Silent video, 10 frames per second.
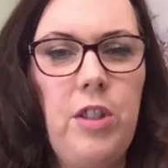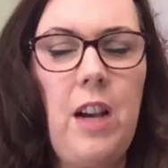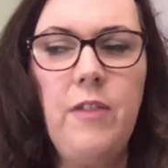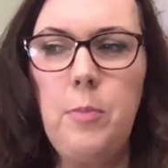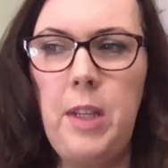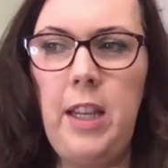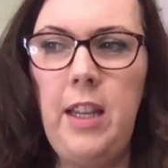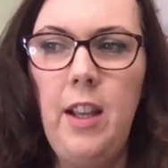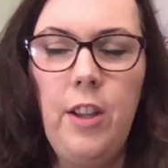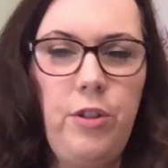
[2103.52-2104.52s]
You have to
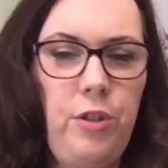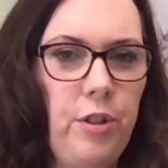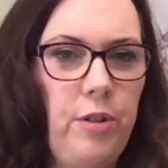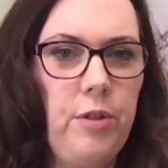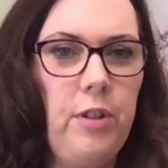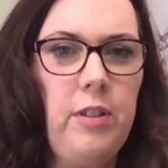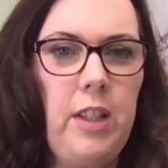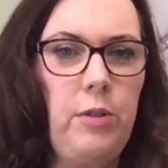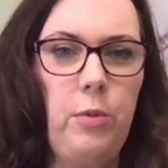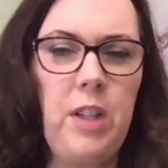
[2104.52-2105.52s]
be neutral. You
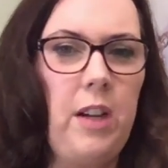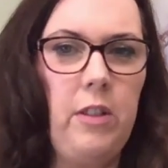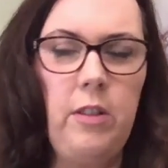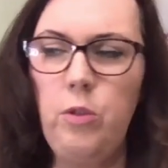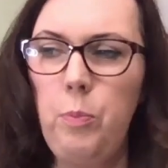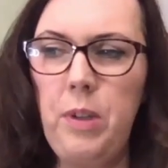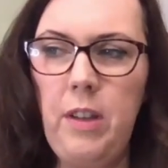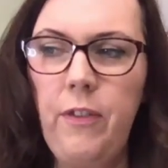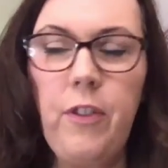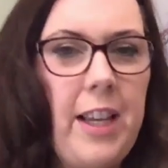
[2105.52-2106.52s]
don't be a
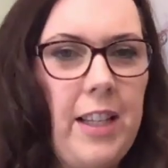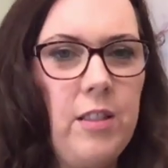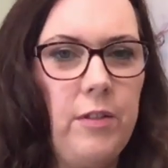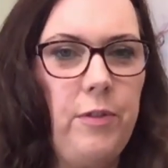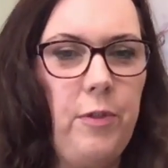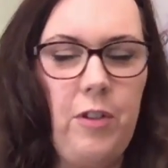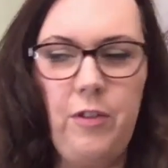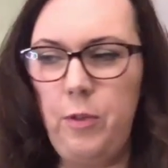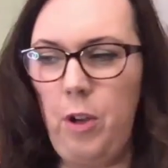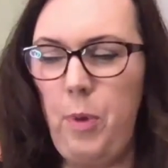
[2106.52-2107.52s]
friend of
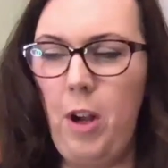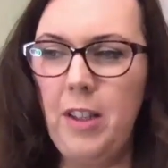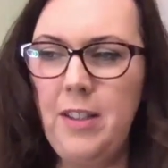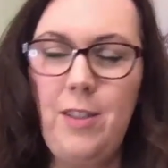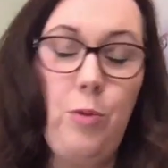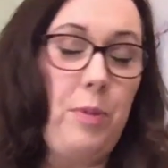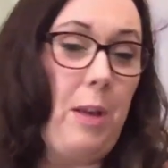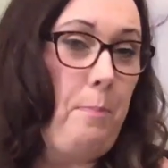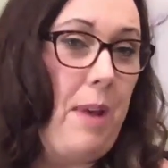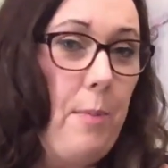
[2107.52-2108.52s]
politics. You don't be a
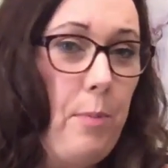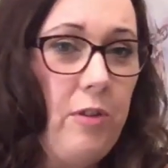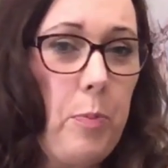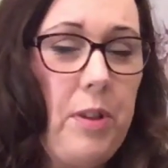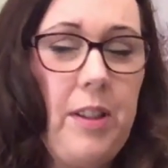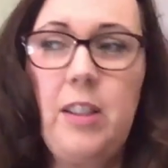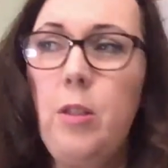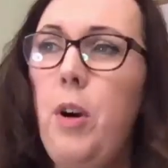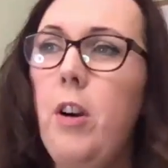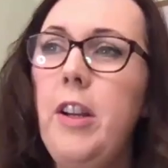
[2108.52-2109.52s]
member of a political
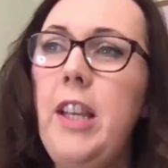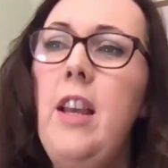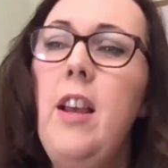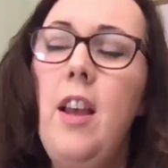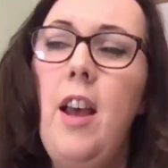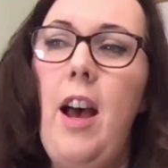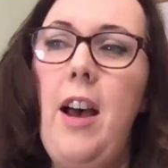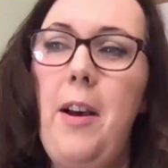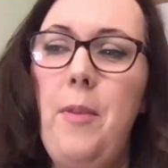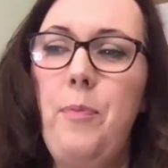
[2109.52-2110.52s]
party.
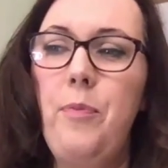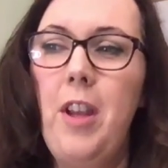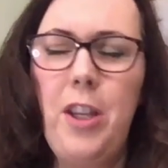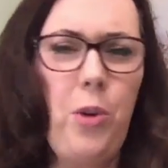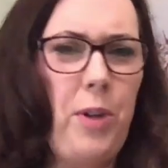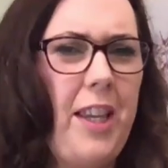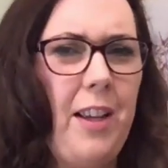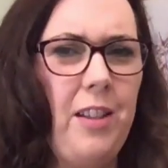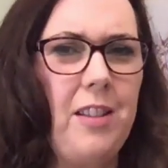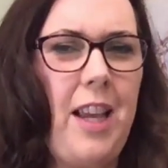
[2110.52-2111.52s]
You
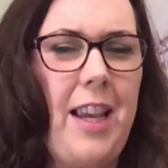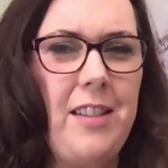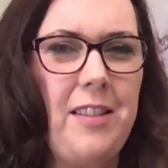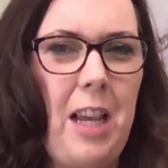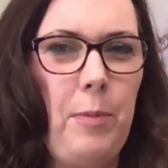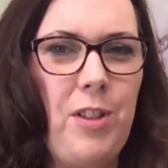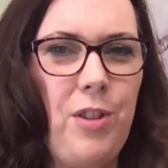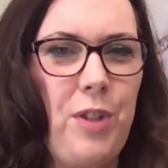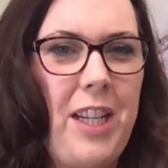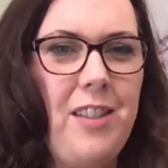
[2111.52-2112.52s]
can't just hand a
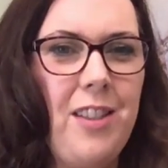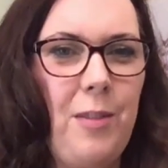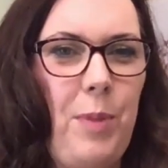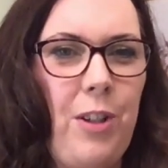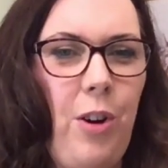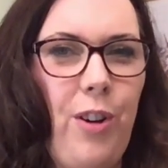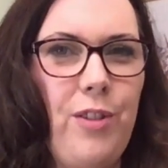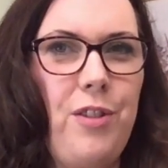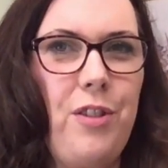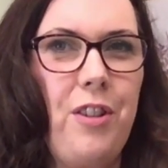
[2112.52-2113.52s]
demonstration
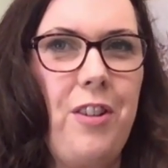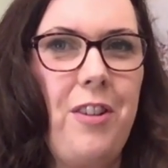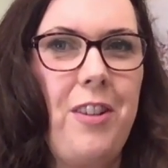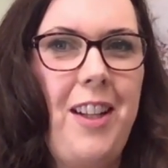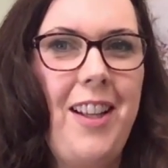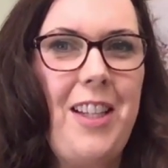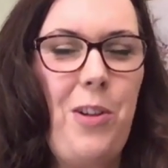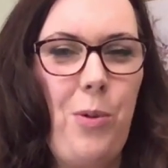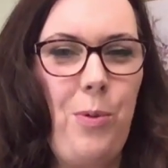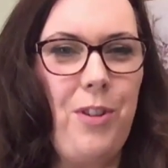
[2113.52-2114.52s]
because you're
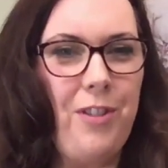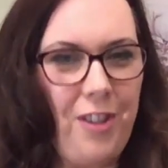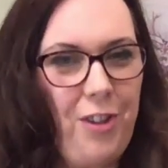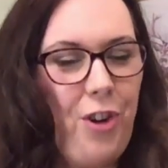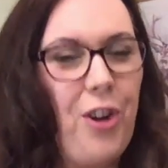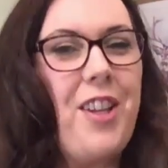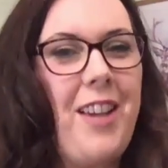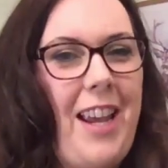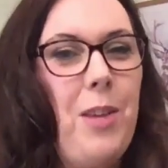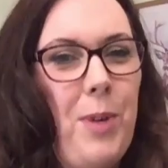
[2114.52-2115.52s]
now an
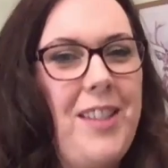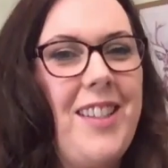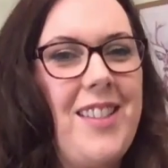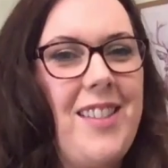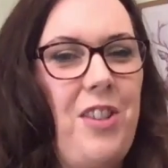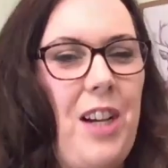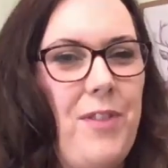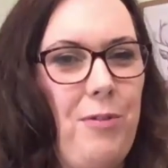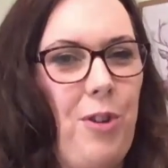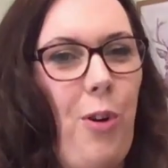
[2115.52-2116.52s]
eyewitness and you have
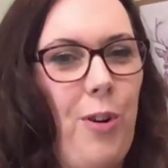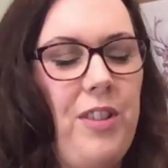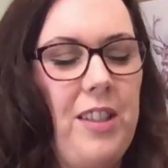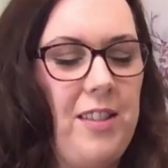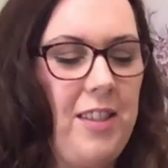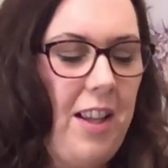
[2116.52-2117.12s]
to record this.